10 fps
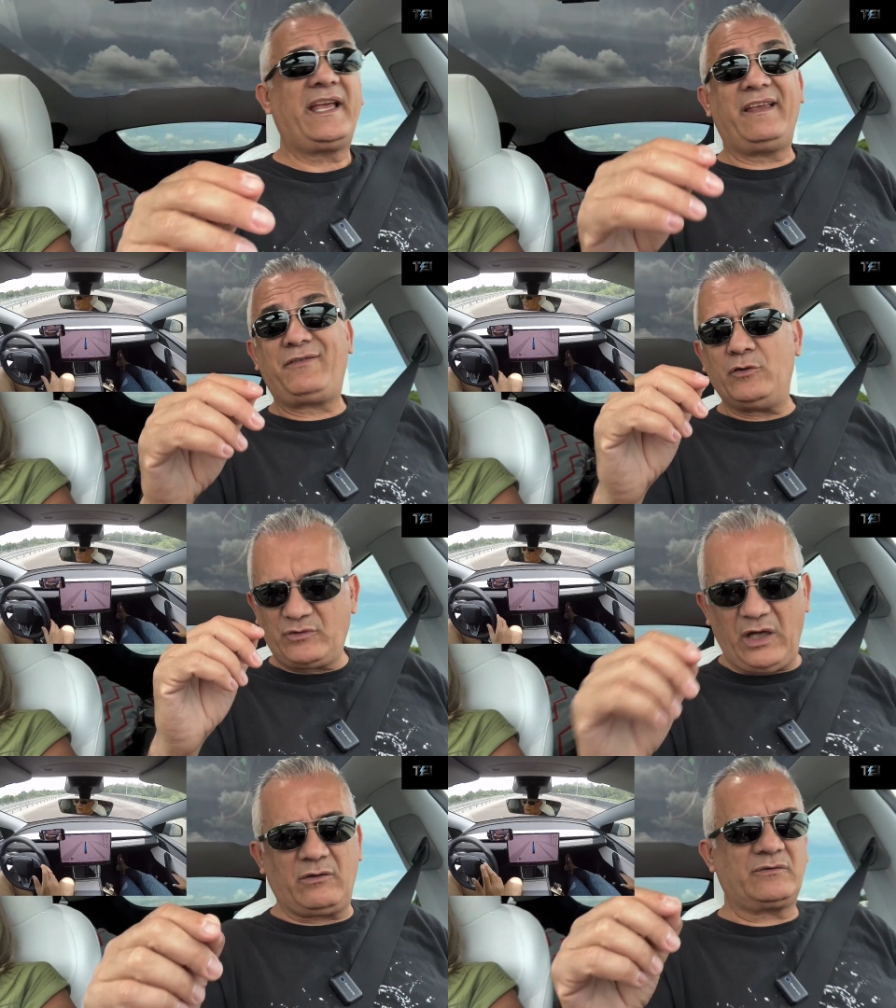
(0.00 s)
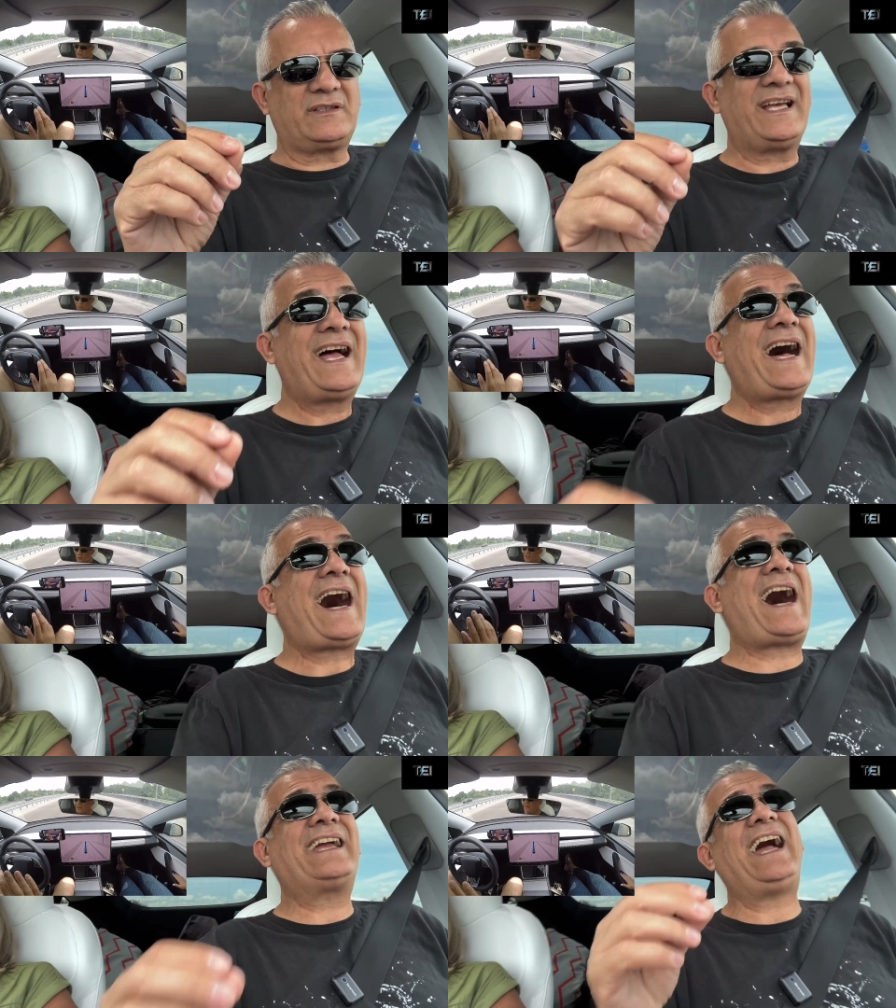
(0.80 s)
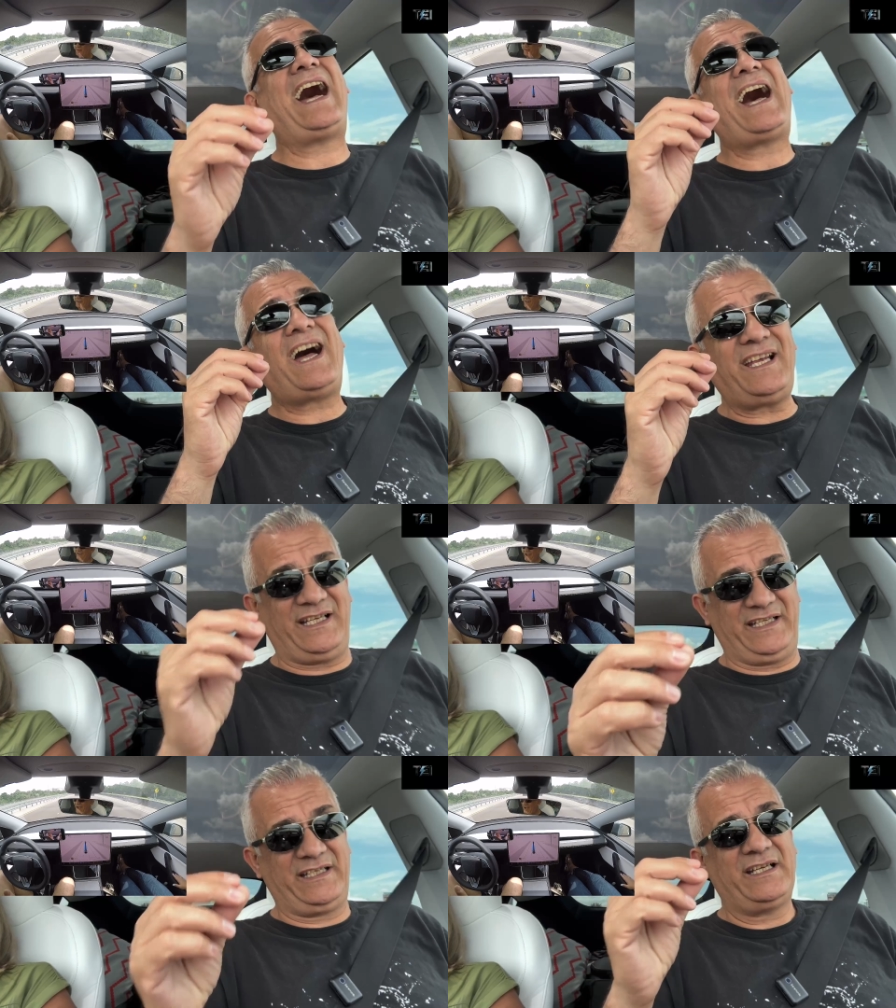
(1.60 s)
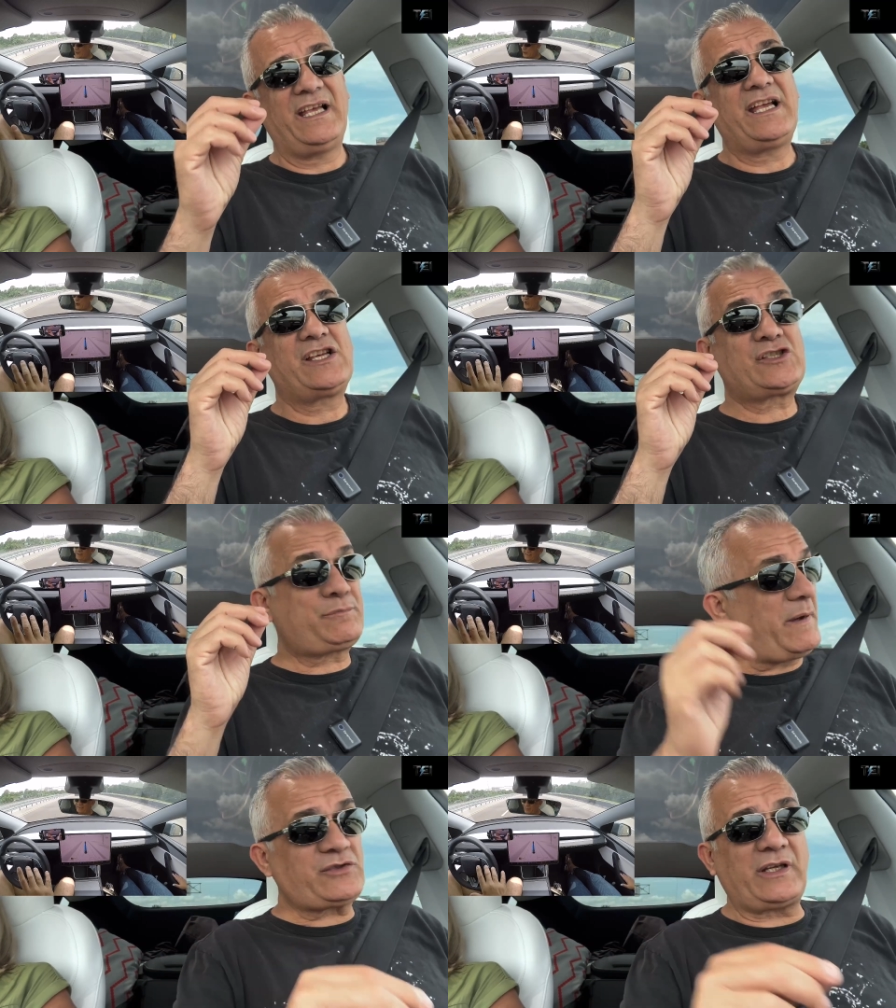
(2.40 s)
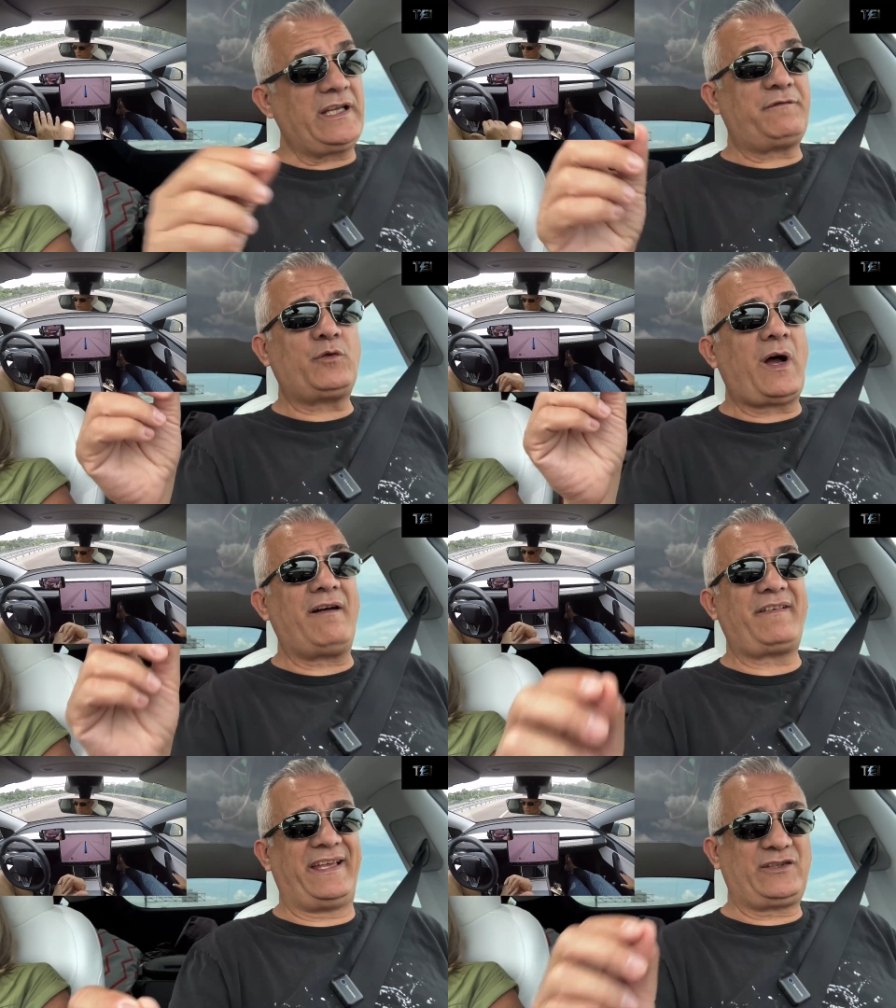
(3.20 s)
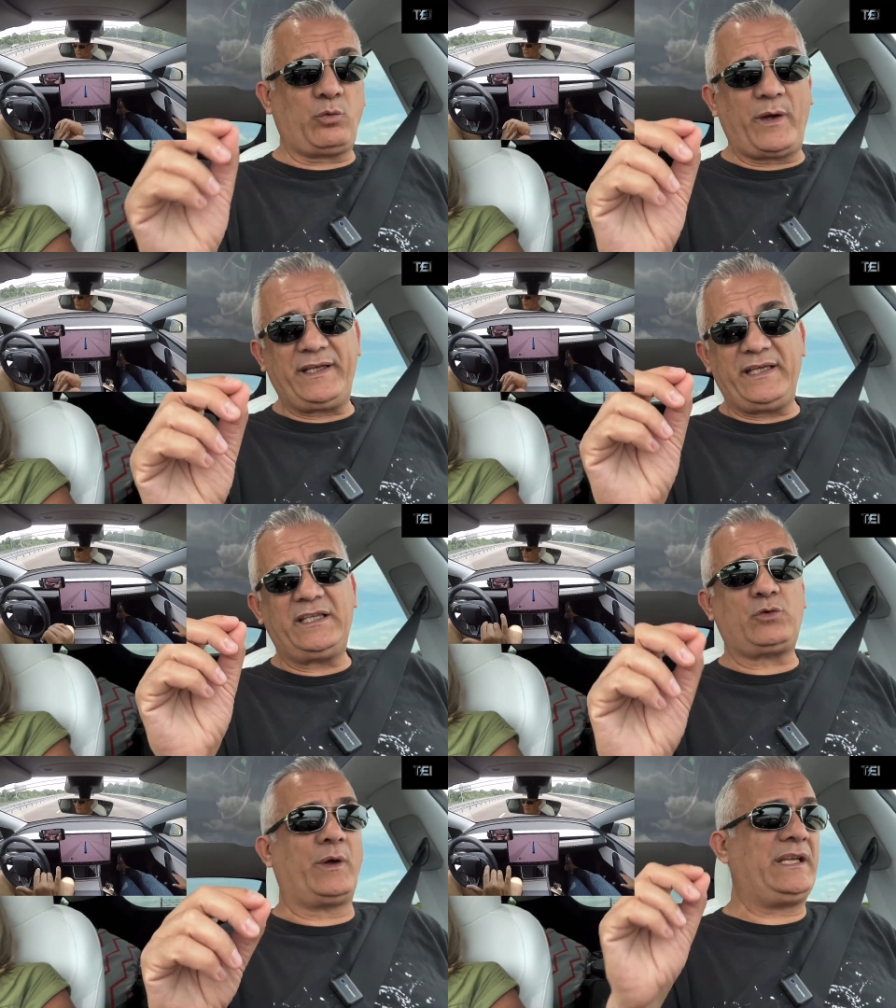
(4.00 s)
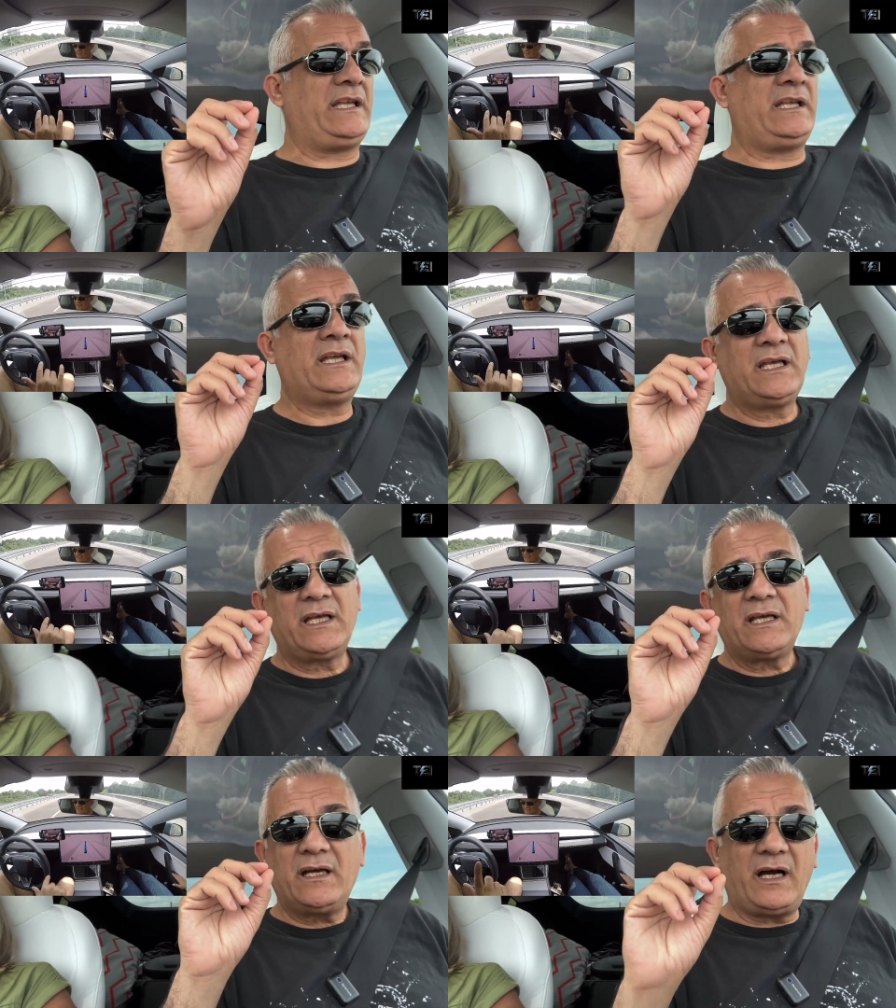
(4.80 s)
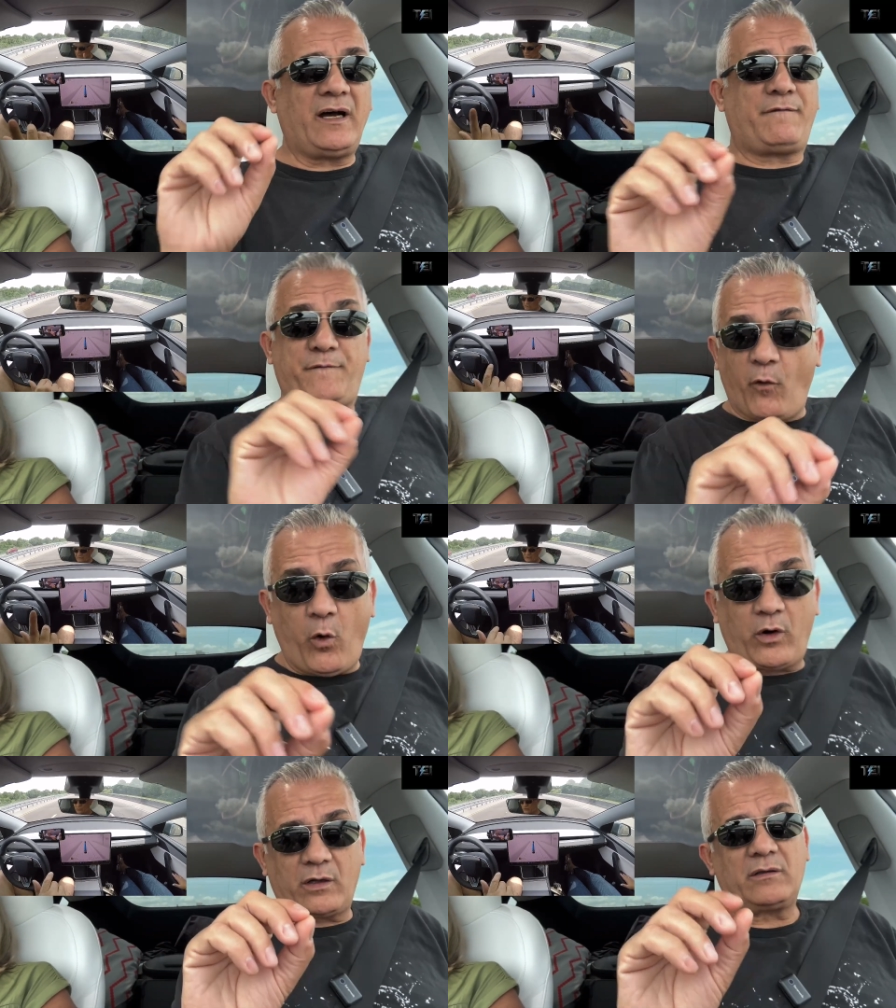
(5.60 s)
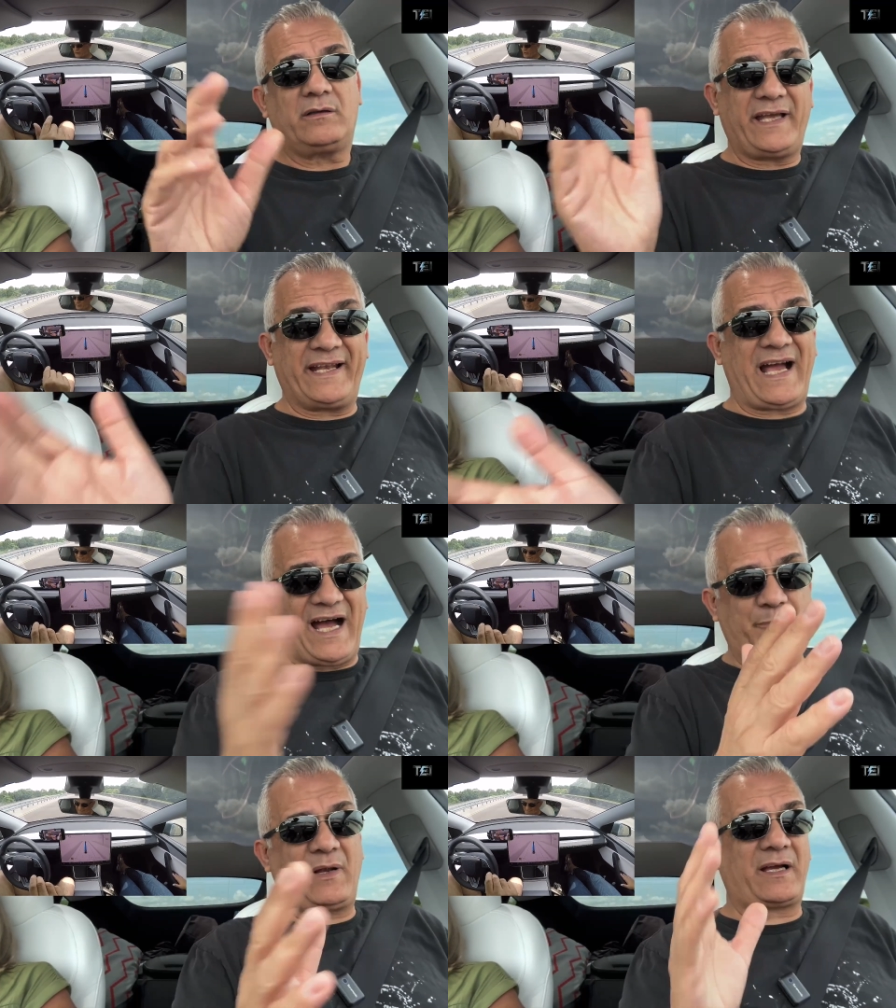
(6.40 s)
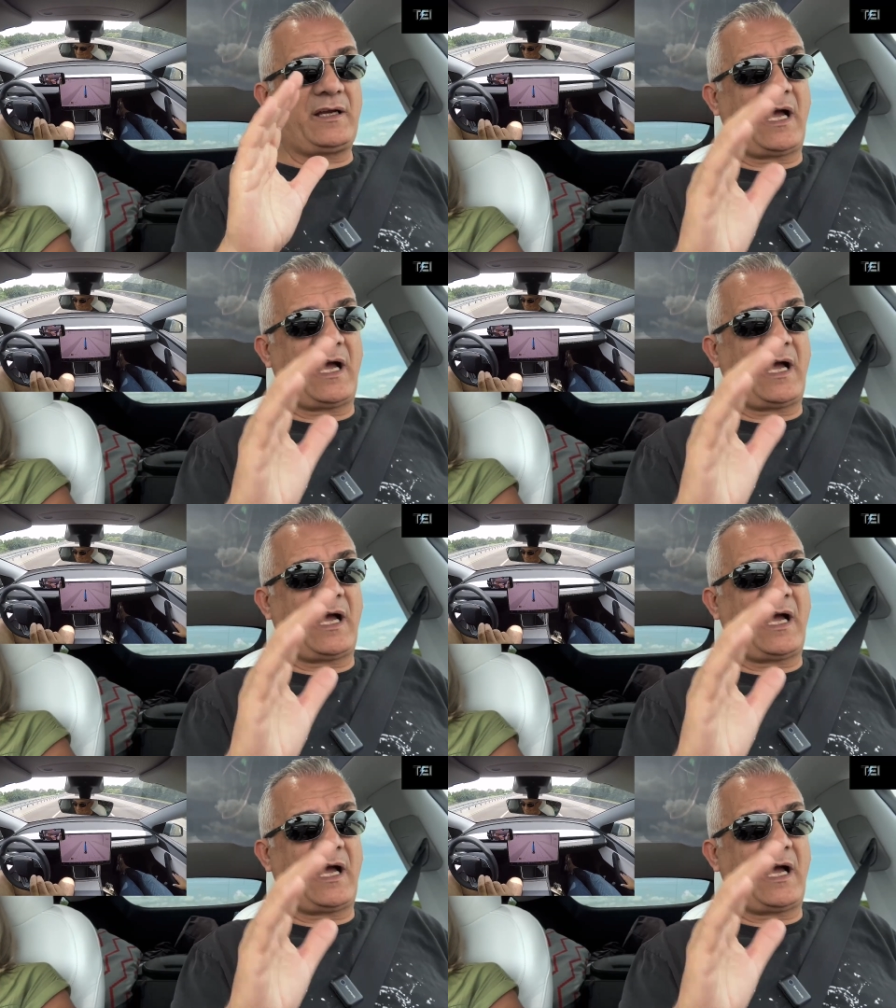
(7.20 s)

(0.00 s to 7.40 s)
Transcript: If you don't, I highly, especially if you have a 2024 and up, like